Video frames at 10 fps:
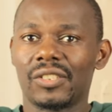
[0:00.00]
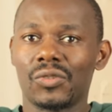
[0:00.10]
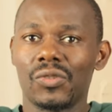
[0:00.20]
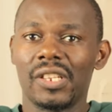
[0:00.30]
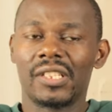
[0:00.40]

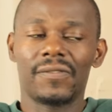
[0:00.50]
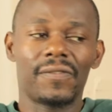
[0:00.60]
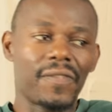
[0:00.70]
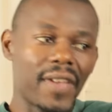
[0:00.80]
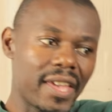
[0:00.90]
So it's
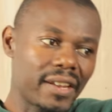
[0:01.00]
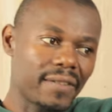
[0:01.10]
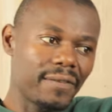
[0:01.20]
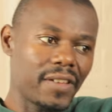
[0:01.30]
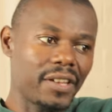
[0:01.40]

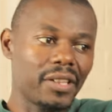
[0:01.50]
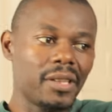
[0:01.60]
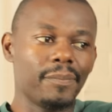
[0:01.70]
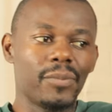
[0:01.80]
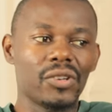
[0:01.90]
very, very
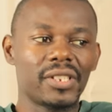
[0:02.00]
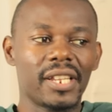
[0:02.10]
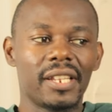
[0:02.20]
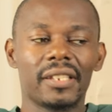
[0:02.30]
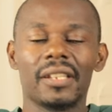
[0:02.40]

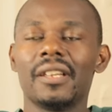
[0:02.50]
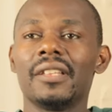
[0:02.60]
important